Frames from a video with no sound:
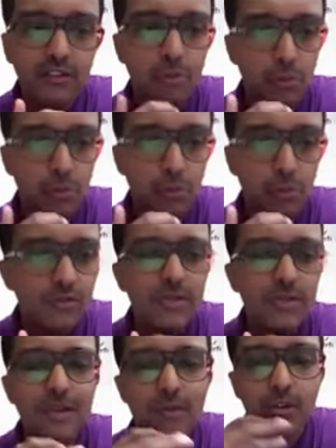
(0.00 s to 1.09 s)
tools to
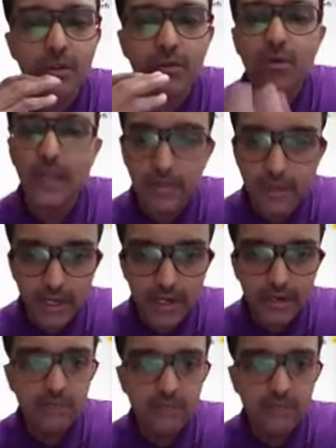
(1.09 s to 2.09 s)
be able to collaborate,